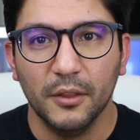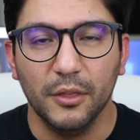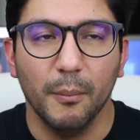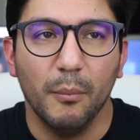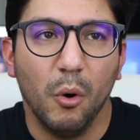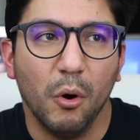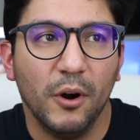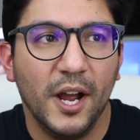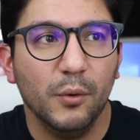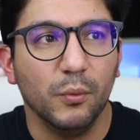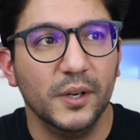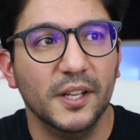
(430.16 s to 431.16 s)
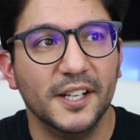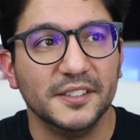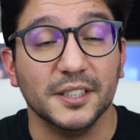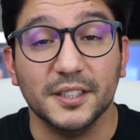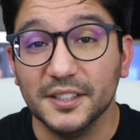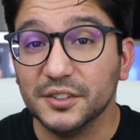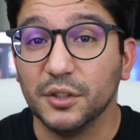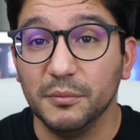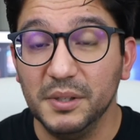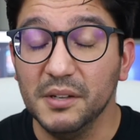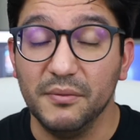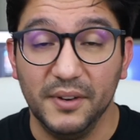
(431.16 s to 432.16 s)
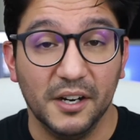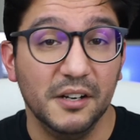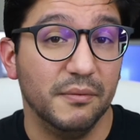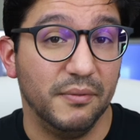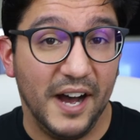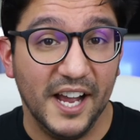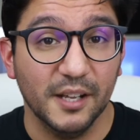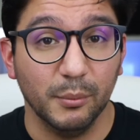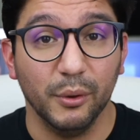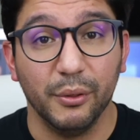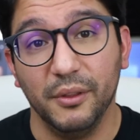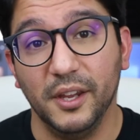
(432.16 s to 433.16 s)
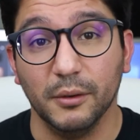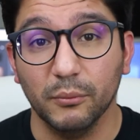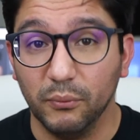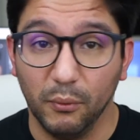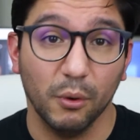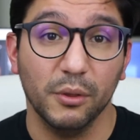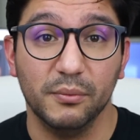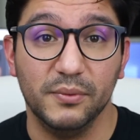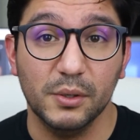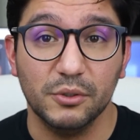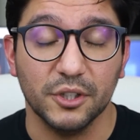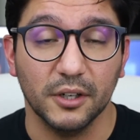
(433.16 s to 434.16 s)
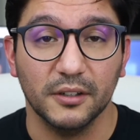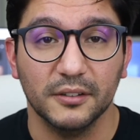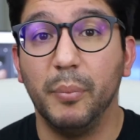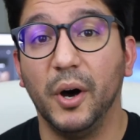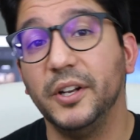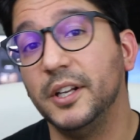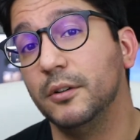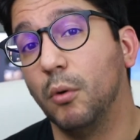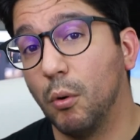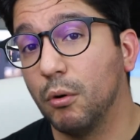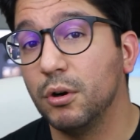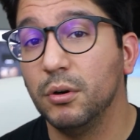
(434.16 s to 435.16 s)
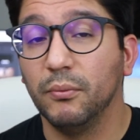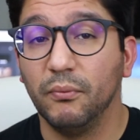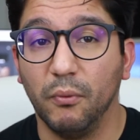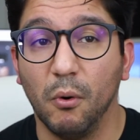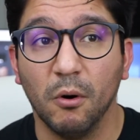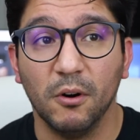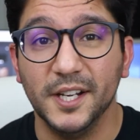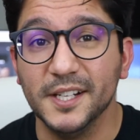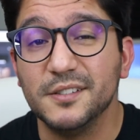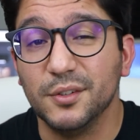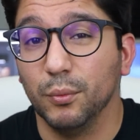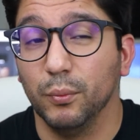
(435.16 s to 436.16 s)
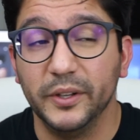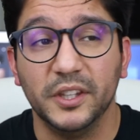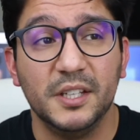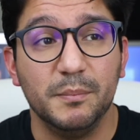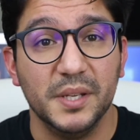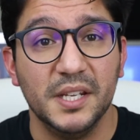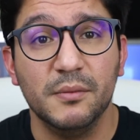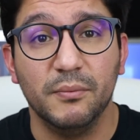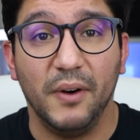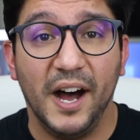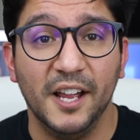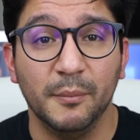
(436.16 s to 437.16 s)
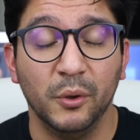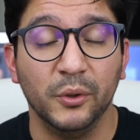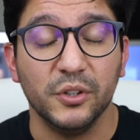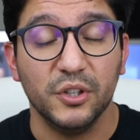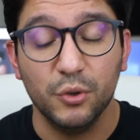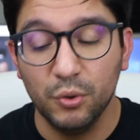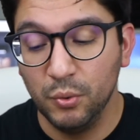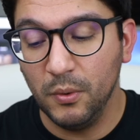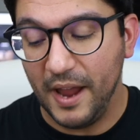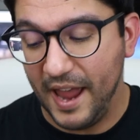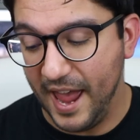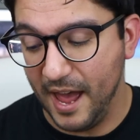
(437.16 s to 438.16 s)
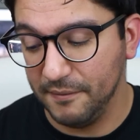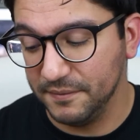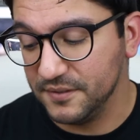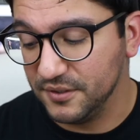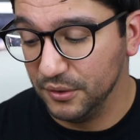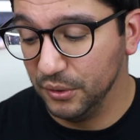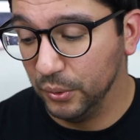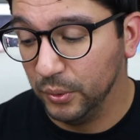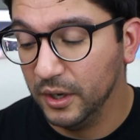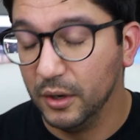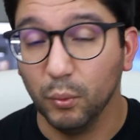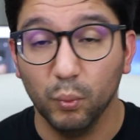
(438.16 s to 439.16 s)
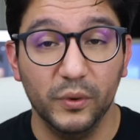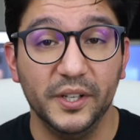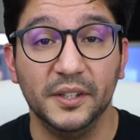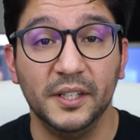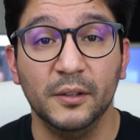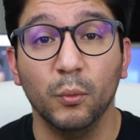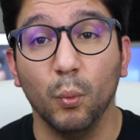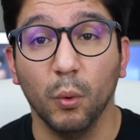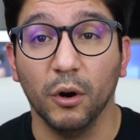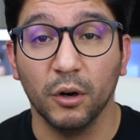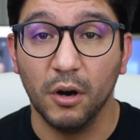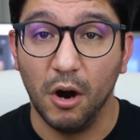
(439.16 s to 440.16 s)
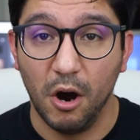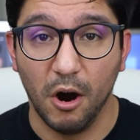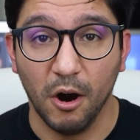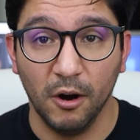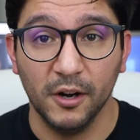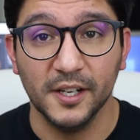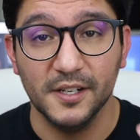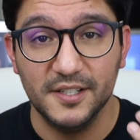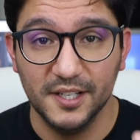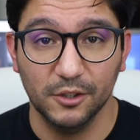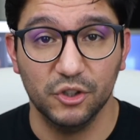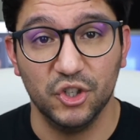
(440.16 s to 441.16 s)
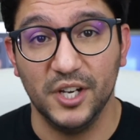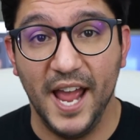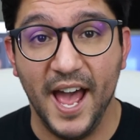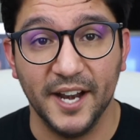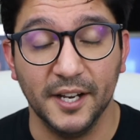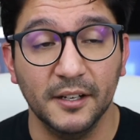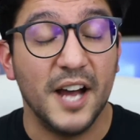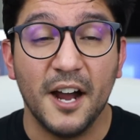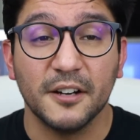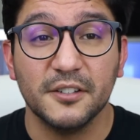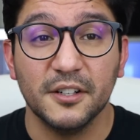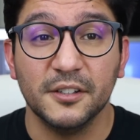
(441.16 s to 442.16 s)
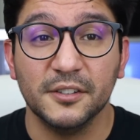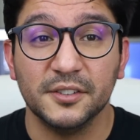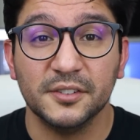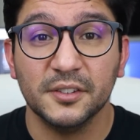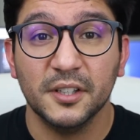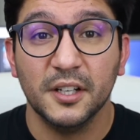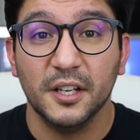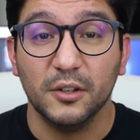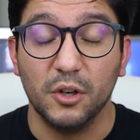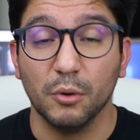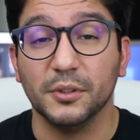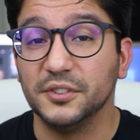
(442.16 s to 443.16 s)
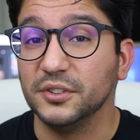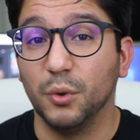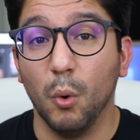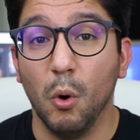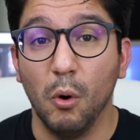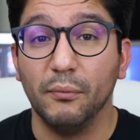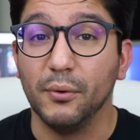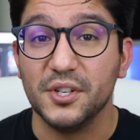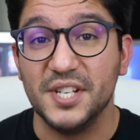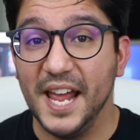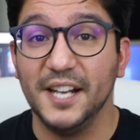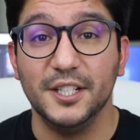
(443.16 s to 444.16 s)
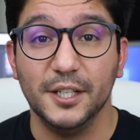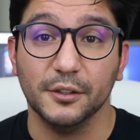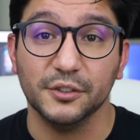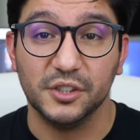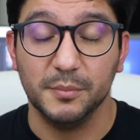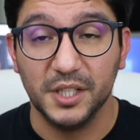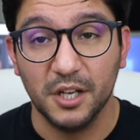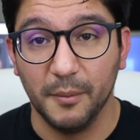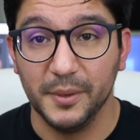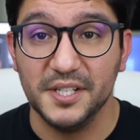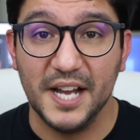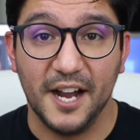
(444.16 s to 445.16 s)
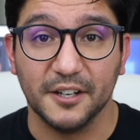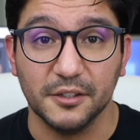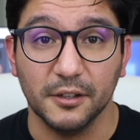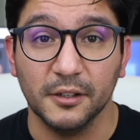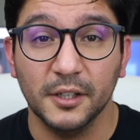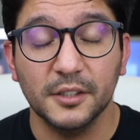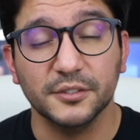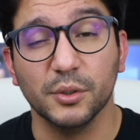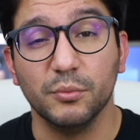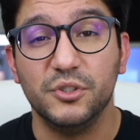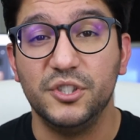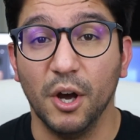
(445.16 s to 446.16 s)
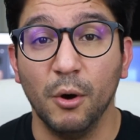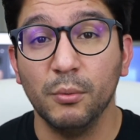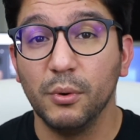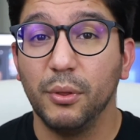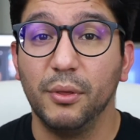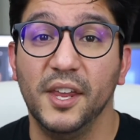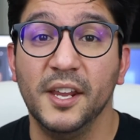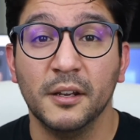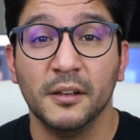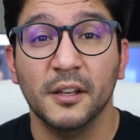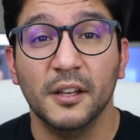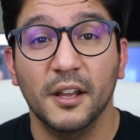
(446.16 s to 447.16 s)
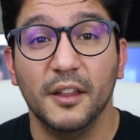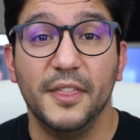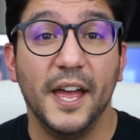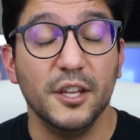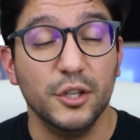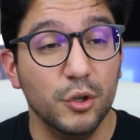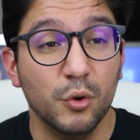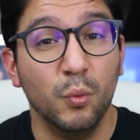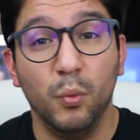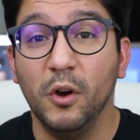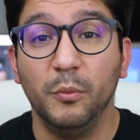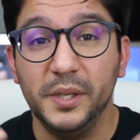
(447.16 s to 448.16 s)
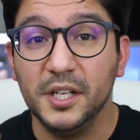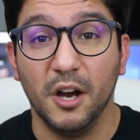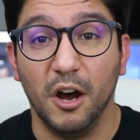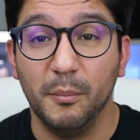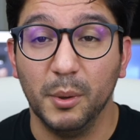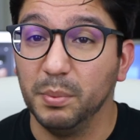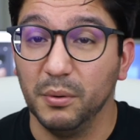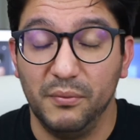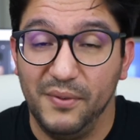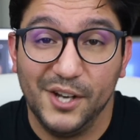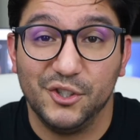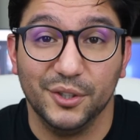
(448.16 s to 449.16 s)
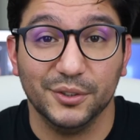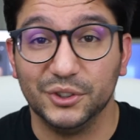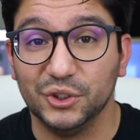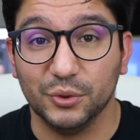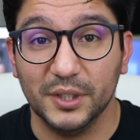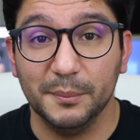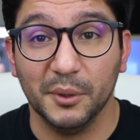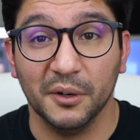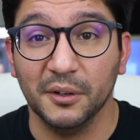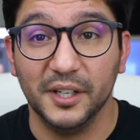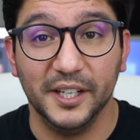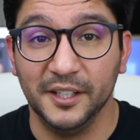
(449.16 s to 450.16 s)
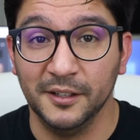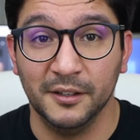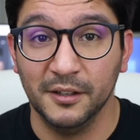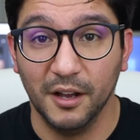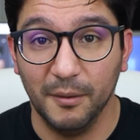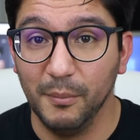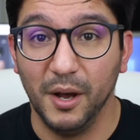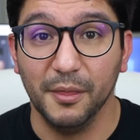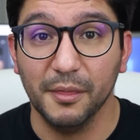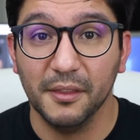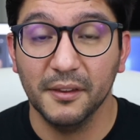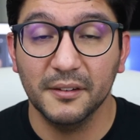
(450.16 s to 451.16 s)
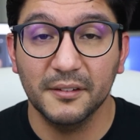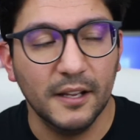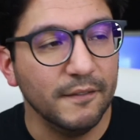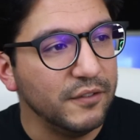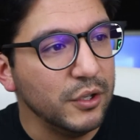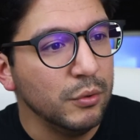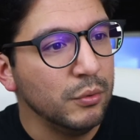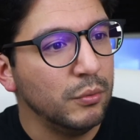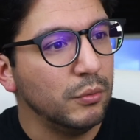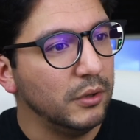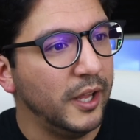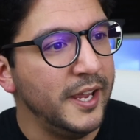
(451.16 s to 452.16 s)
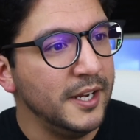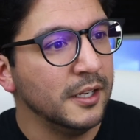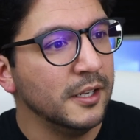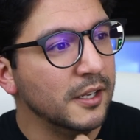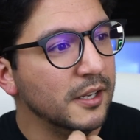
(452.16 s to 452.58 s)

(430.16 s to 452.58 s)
the more I realized that this could be a very viable thing for the future. But in order for it to really be viable, you have to really work hard and diligent at it. Doctors go to school for 10 years to become a doctor. So don't think that you will become a professional streamer in a month. If you like